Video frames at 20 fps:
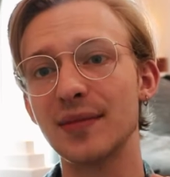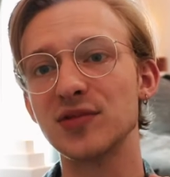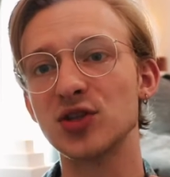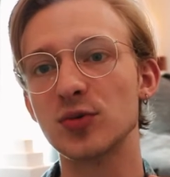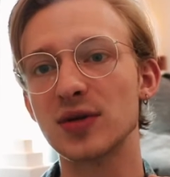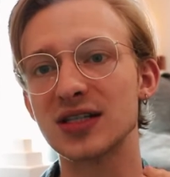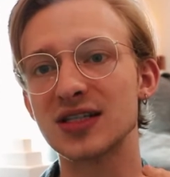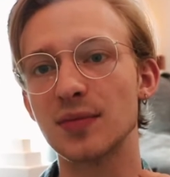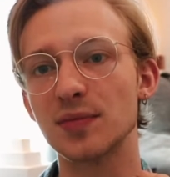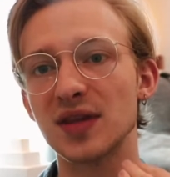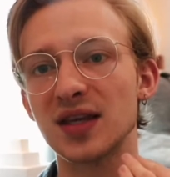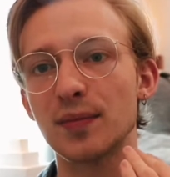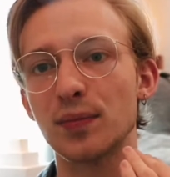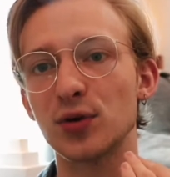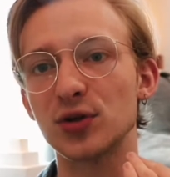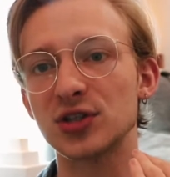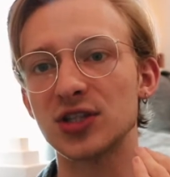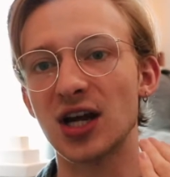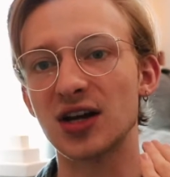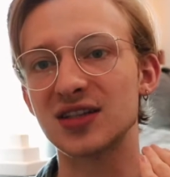doing something
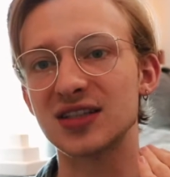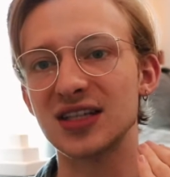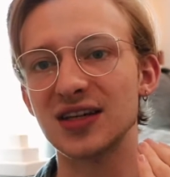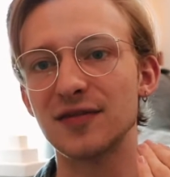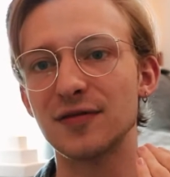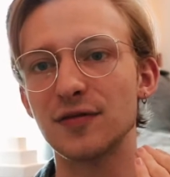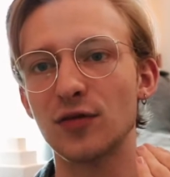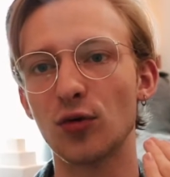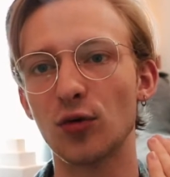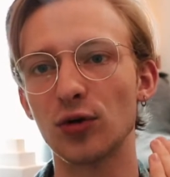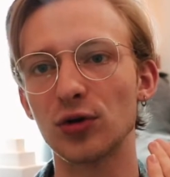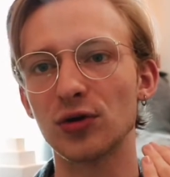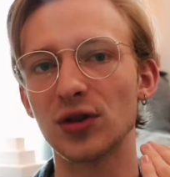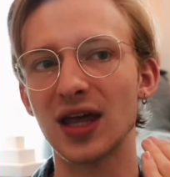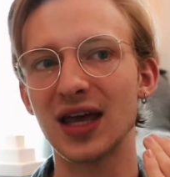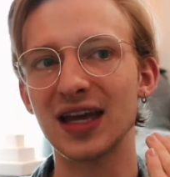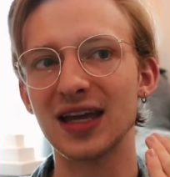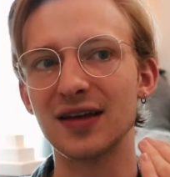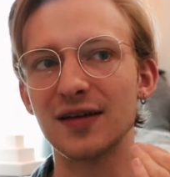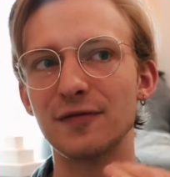productive or
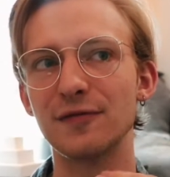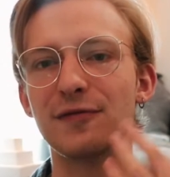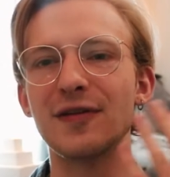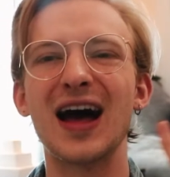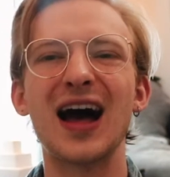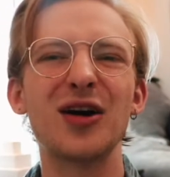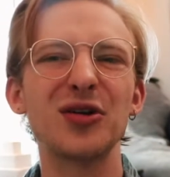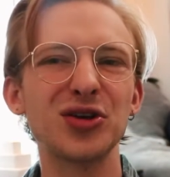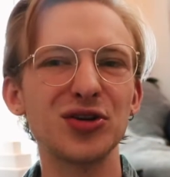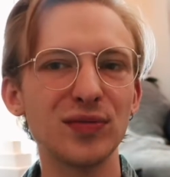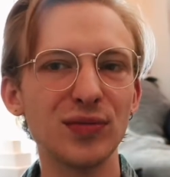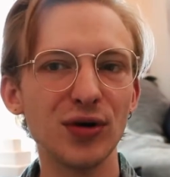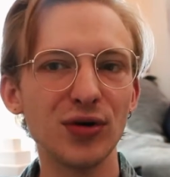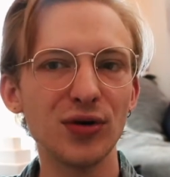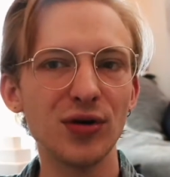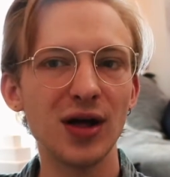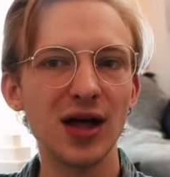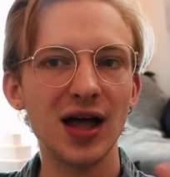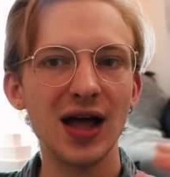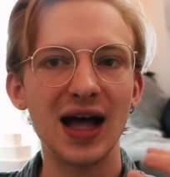
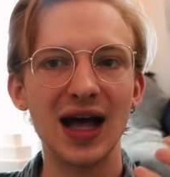valuable.